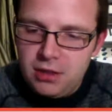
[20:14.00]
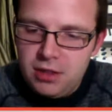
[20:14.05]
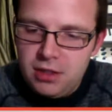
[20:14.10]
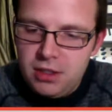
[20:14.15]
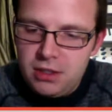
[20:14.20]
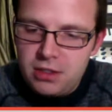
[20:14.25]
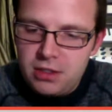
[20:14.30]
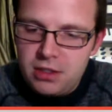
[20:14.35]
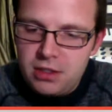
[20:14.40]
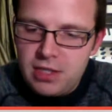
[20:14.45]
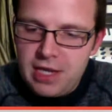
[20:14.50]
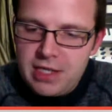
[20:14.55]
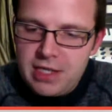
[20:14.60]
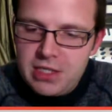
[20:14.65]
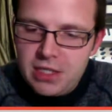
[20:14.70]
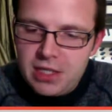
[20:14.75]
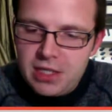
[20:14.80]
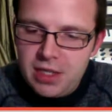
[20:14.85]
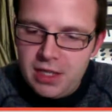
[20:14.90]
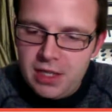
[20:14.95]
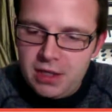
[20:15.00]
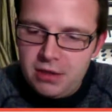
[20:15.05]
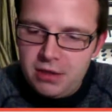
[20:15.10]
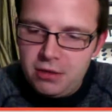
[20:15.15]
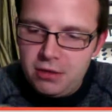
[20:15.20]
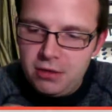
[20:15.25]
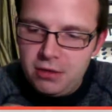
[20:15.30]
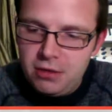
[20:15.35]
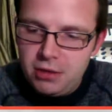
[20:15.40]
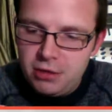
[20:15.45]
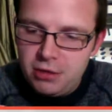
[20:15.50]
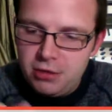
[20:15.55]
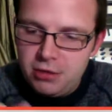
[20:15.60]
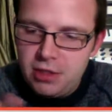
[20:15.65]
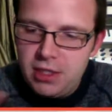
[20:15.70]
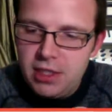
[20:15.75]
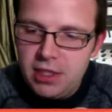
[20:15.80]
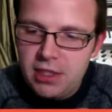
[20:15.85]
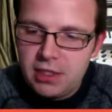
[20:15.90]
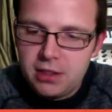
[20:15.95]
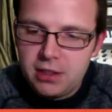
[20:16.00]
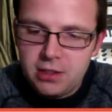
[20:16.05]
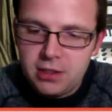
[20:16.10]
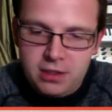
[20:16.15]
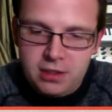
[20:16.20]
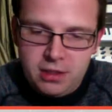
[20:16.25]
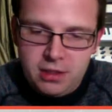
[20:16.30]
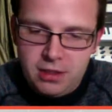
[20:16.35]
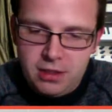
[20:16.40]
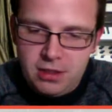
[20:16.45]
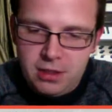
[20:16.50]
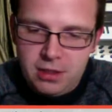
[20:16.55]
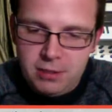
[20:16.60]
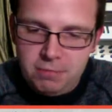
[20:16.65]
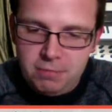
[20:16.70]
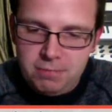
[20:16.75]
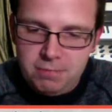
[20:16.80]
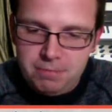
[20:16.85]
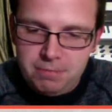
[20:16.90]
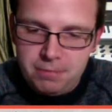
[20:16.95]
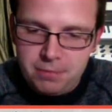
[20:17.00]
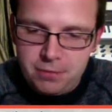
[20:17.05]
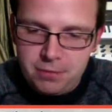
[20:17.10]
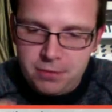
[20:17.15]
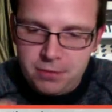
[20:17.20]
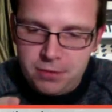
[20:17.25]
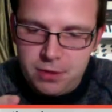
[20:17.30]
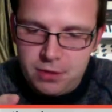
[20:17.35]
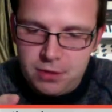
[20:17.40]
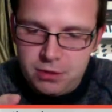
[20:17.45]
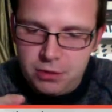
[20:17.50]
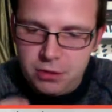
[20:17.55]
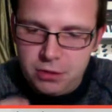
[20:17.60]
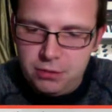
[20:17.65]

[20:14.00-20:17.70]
laser cut acrylic, sort of